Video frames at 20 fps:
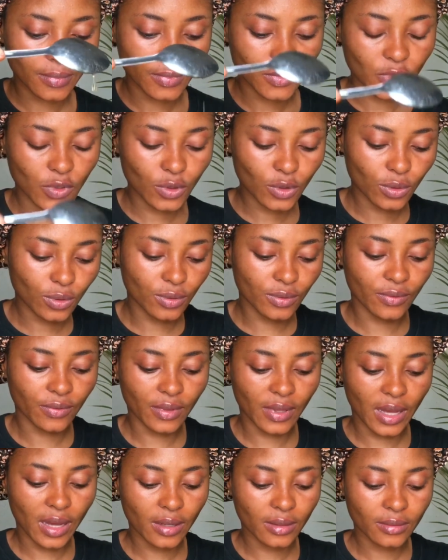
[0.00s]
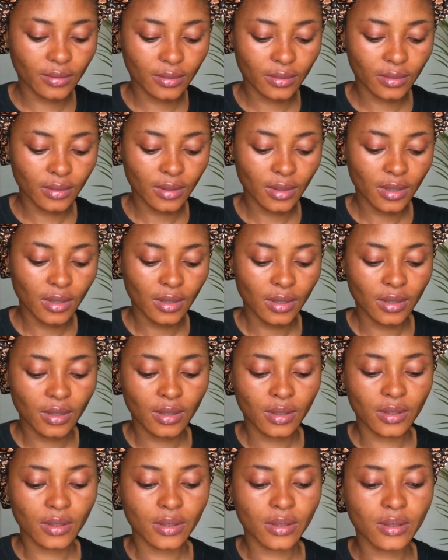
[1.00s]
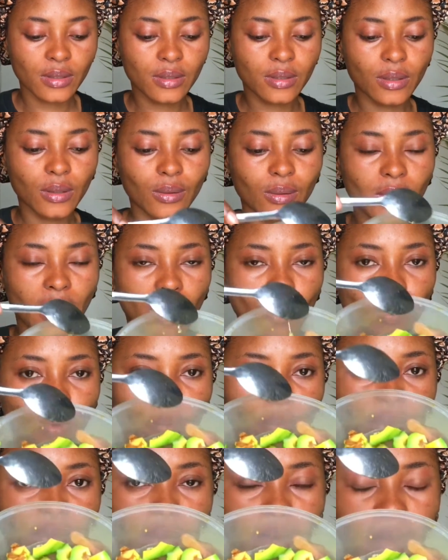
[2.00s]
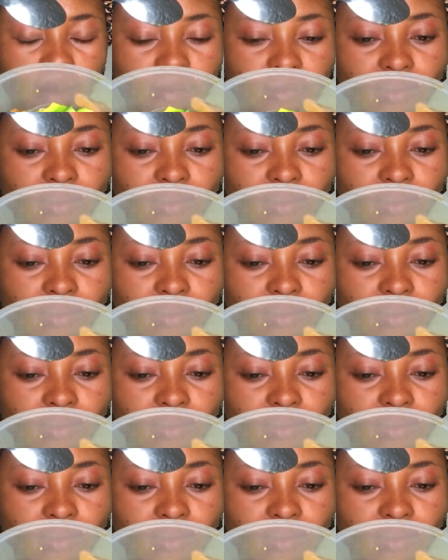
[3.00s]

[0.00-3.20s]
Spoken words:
2 of that. So look at what we have